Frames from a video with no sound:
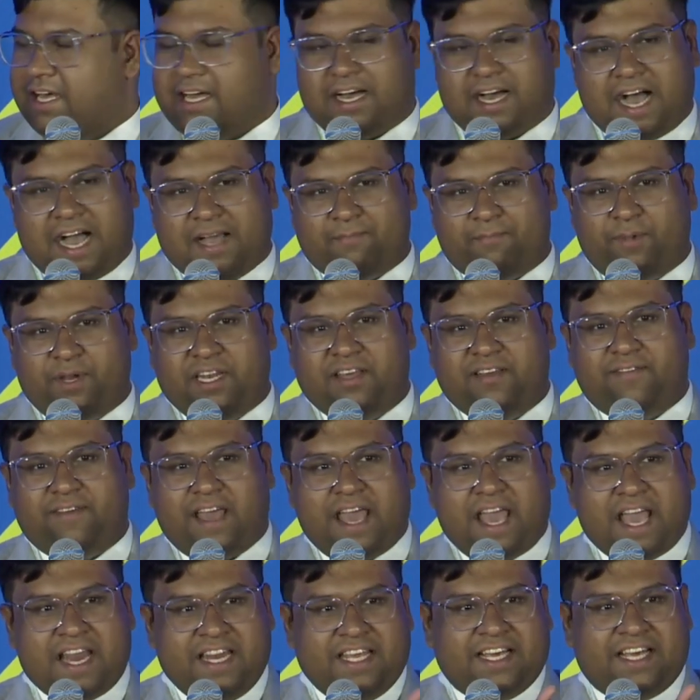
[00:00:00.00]
I
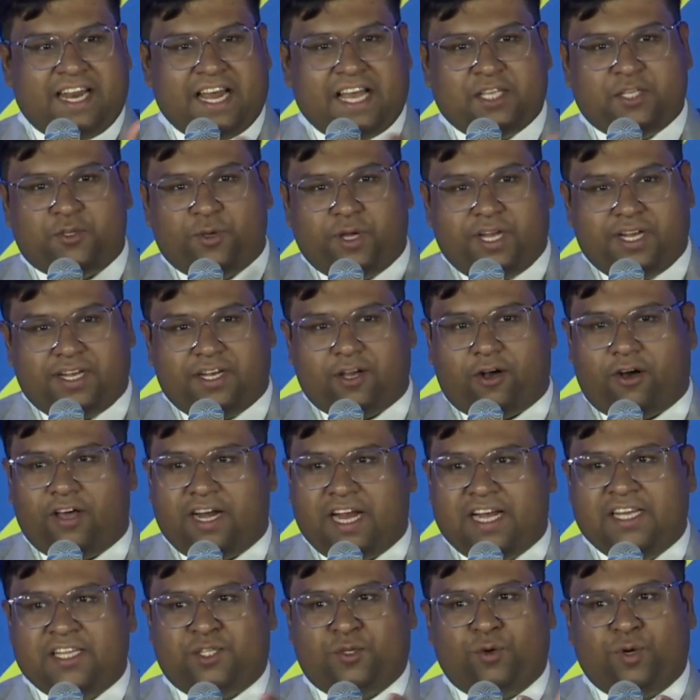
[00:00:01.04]
believe any graduate
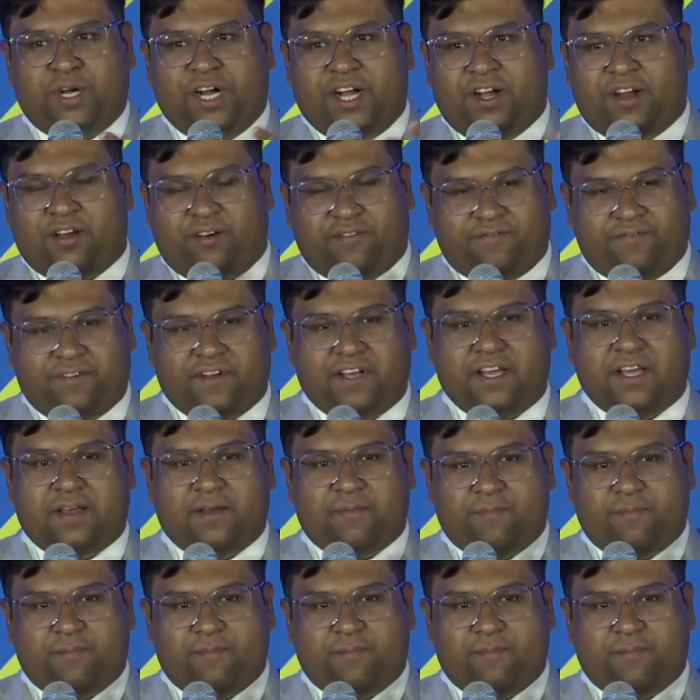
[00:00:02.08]
or any student of